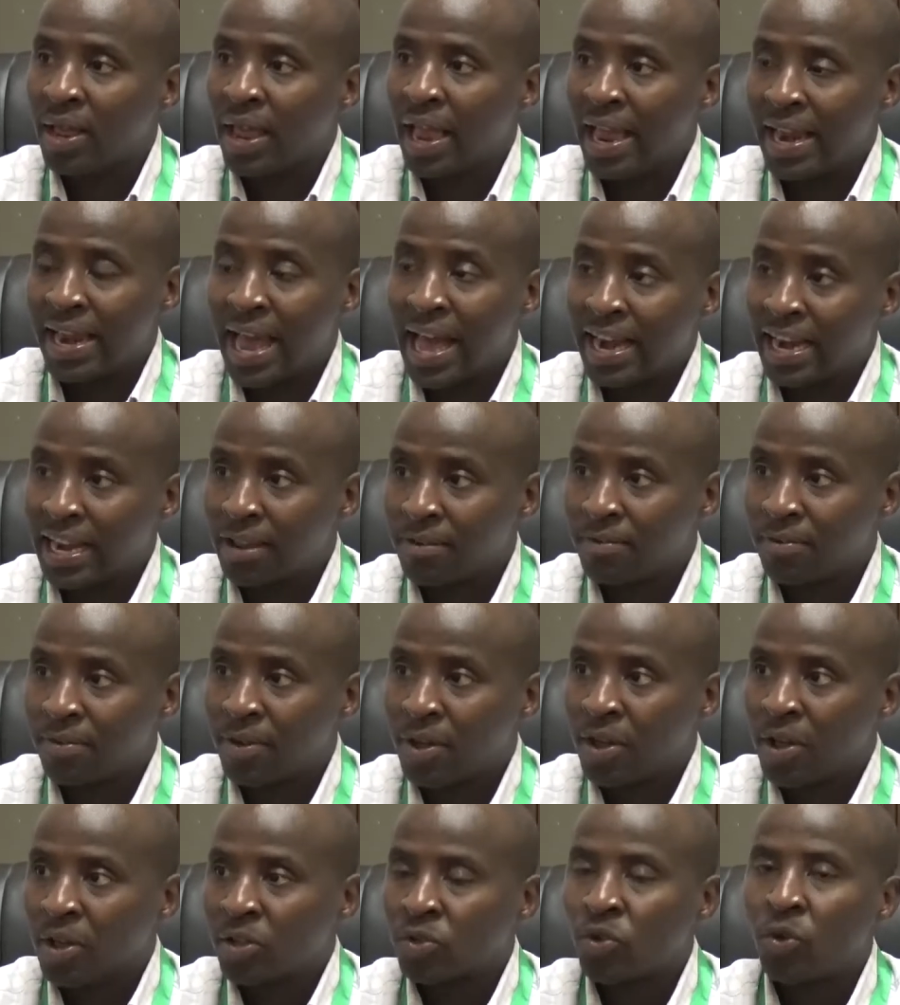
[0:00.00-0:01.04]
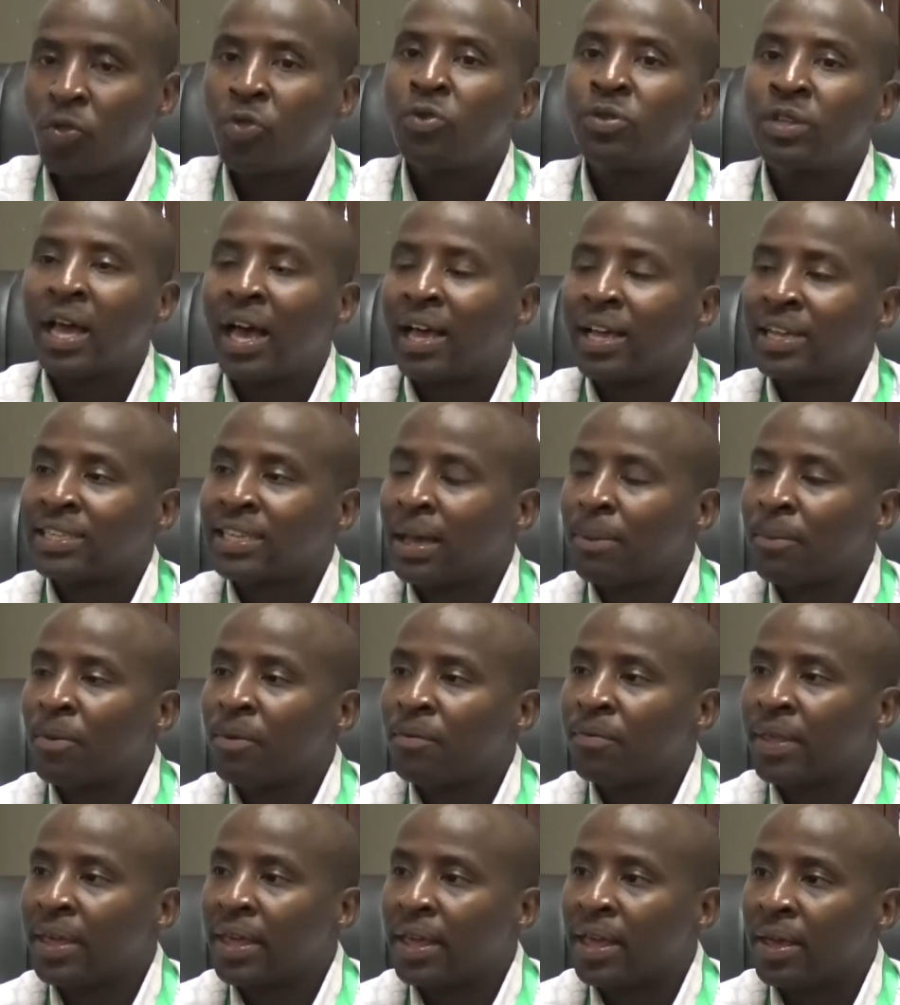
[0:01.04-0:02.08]
NRF. So those are some
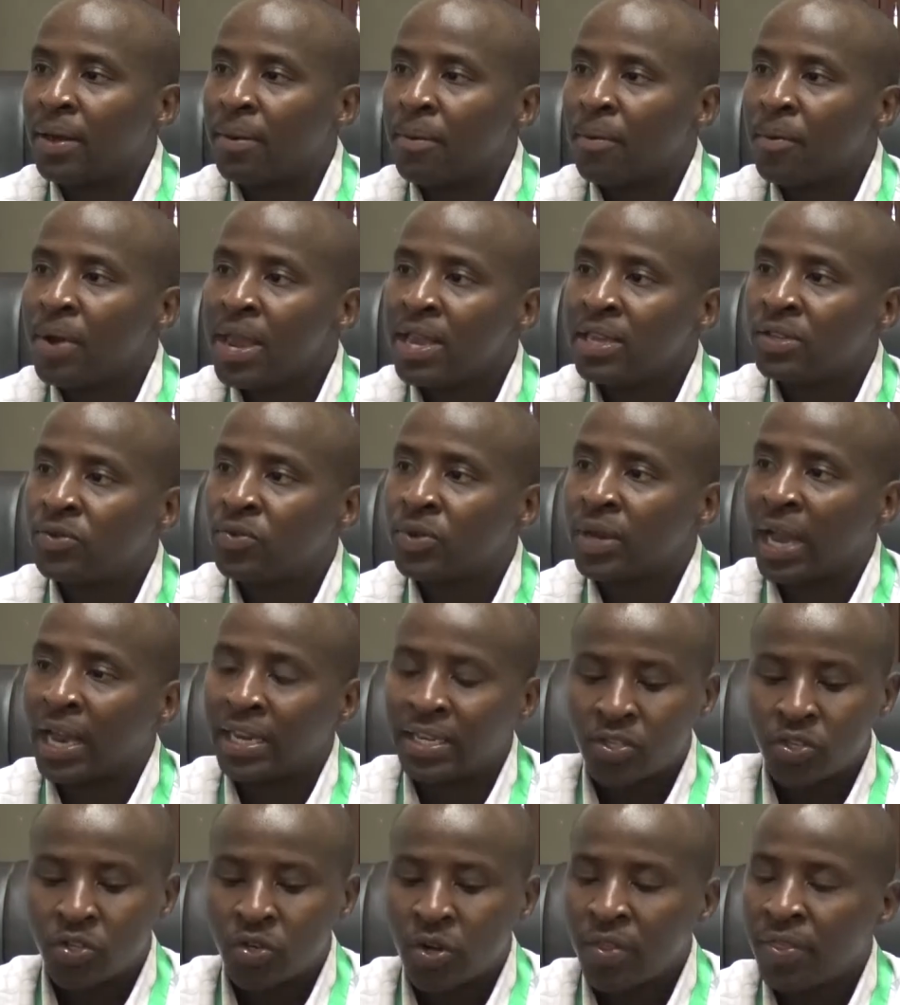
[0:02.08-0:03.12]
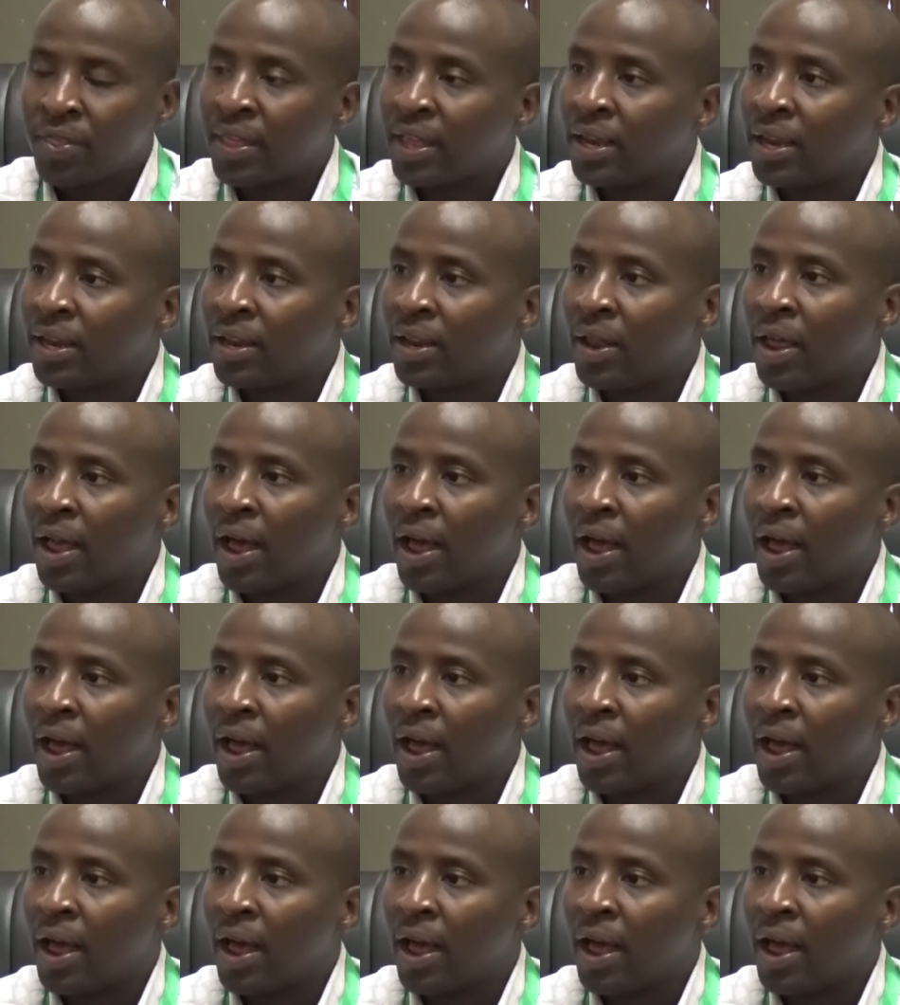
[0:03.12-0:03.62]
of the ways we can strengthen.